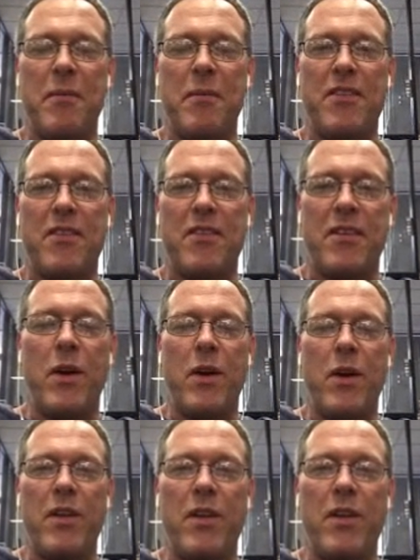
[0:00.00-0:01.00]
I mean, it's
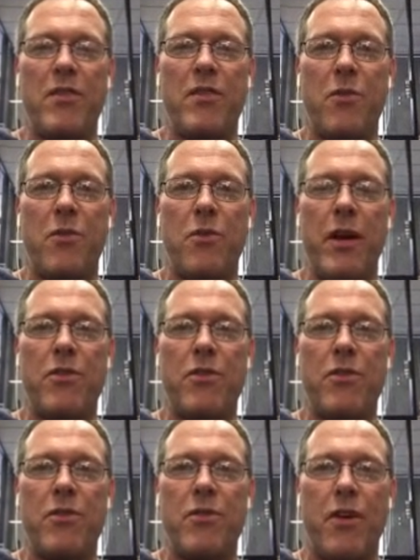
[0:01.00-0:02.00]
a win-win
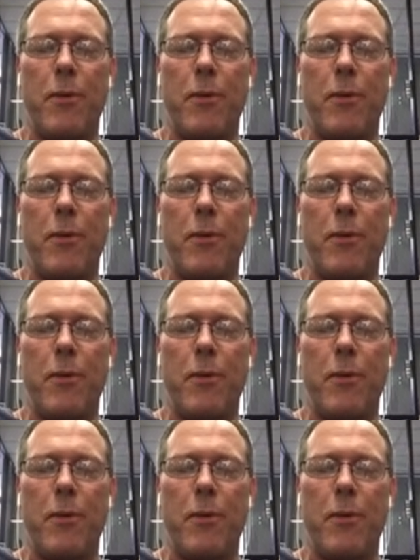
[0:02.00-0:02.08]
situation.